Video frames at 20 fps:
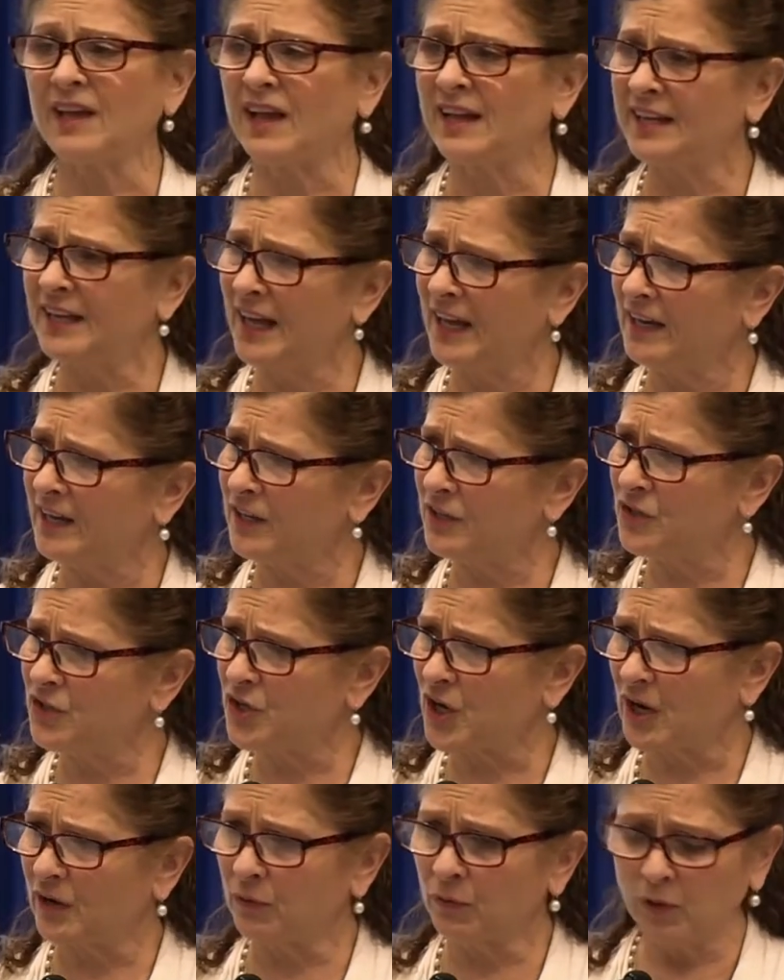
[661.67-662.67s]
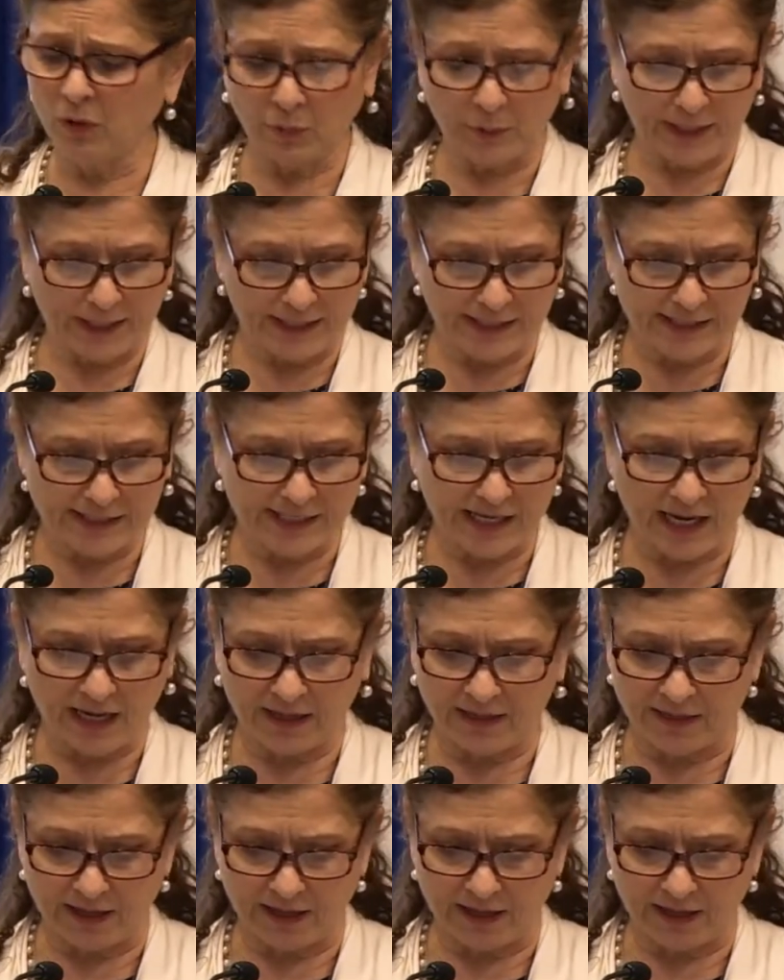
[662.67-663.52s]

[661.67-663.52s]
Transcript: Again, in general, we can say